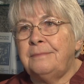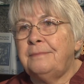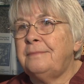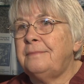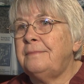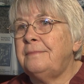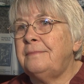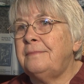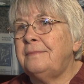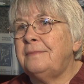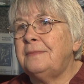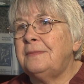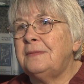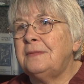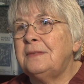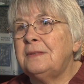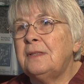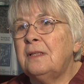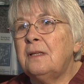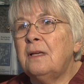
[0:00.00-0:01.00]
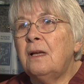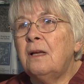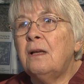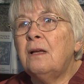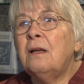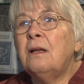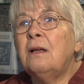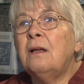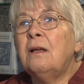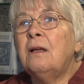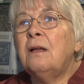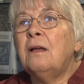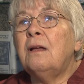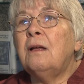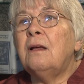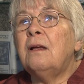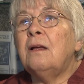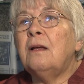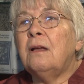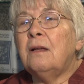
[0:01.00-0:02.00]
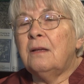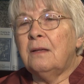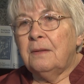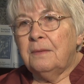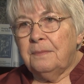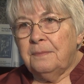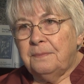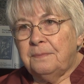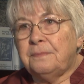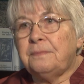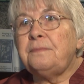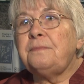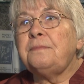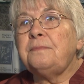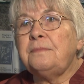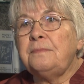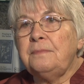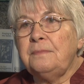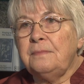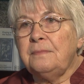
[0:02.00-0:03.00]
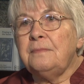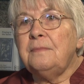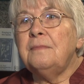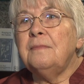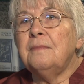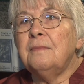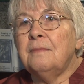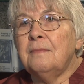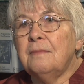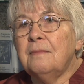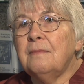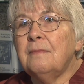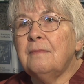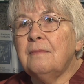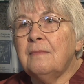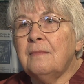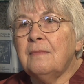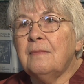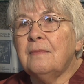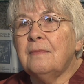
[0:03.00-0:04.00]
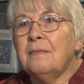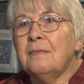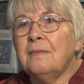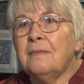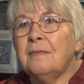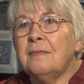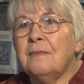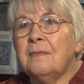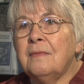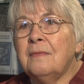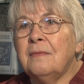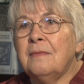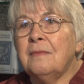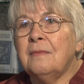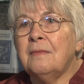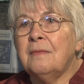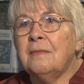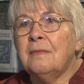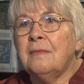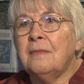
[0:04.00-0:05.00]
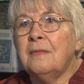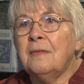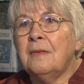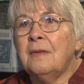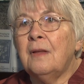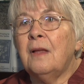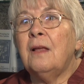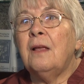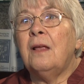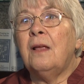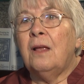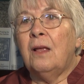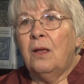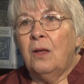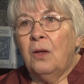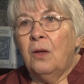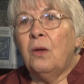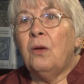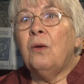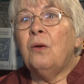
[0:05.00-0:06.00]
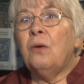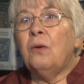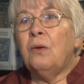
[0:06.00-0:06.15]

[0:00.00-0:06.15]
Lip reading: for someone that is hearing impaired or deaf, that's a very challenging, stressful